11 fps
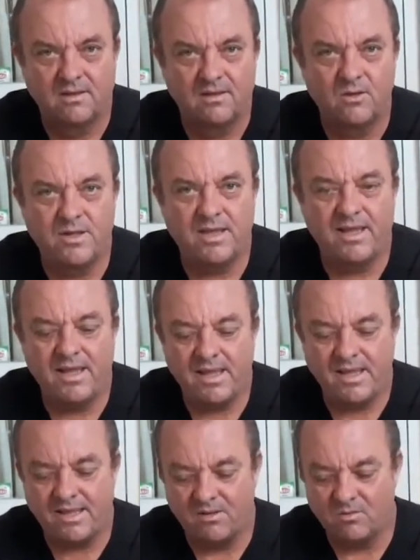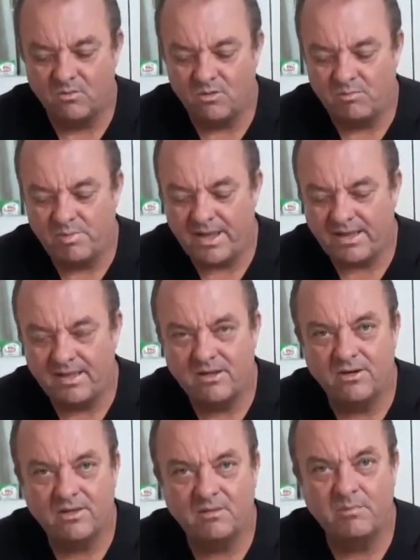Okay, we're back here at the